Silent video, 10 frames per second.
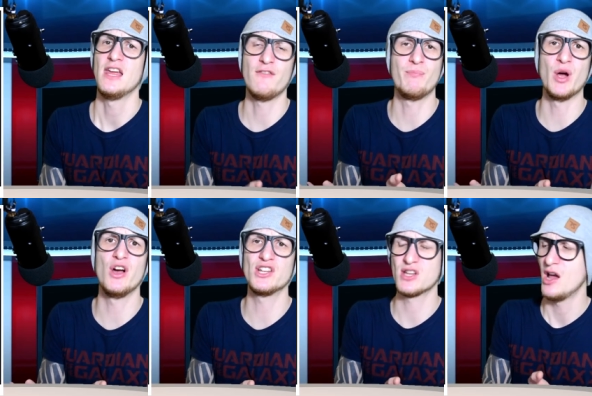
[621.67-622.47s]
If
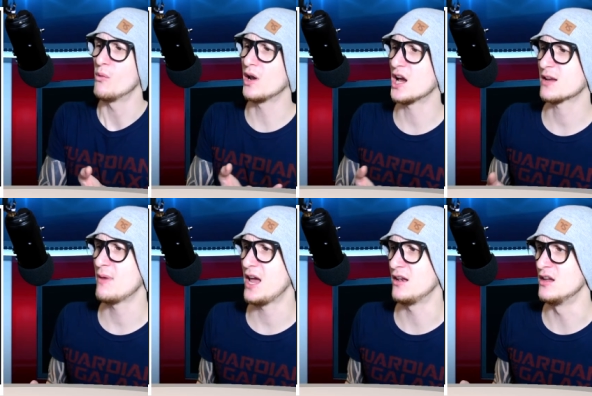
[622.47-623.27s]
birds were like
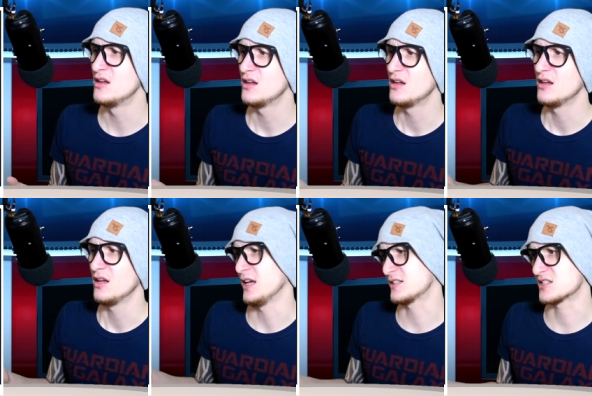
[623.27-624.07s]
men,
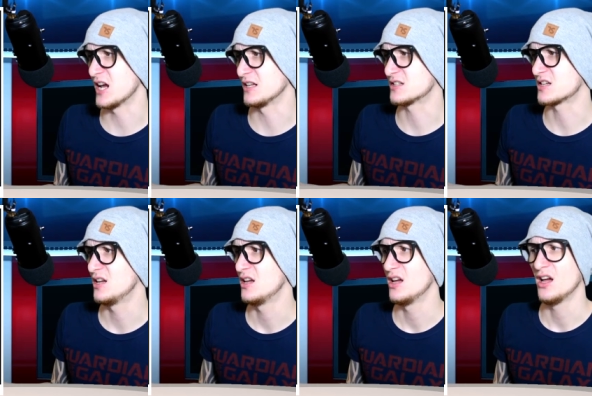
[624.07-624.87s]
it states,
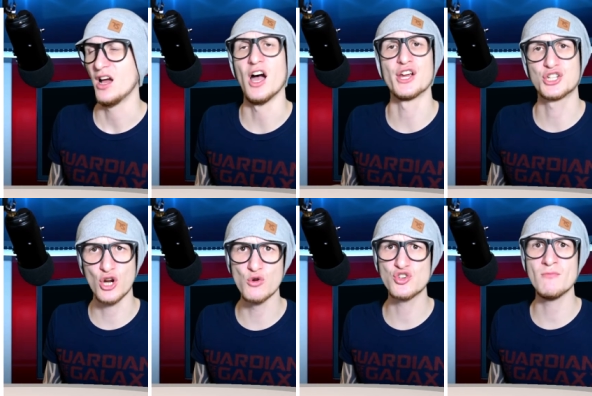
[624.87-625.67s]
I
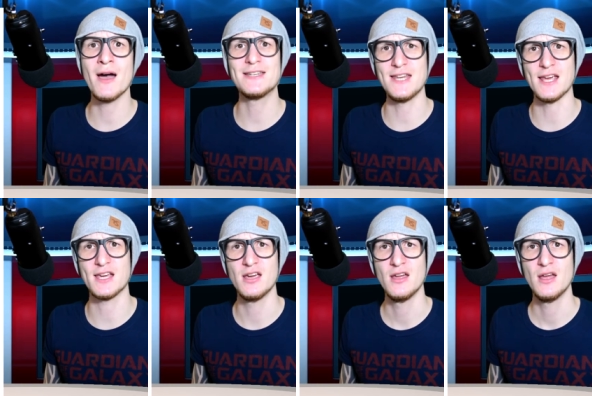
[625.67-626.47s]
showed you my
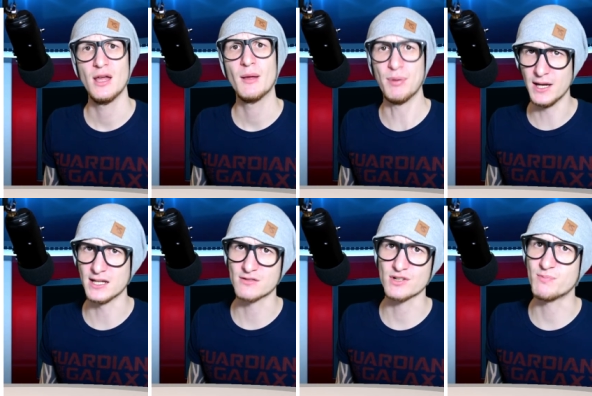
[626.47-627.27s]
dick.
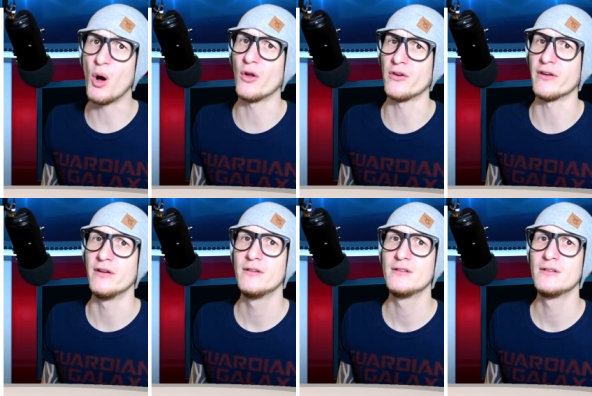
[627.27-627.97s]
Please respond.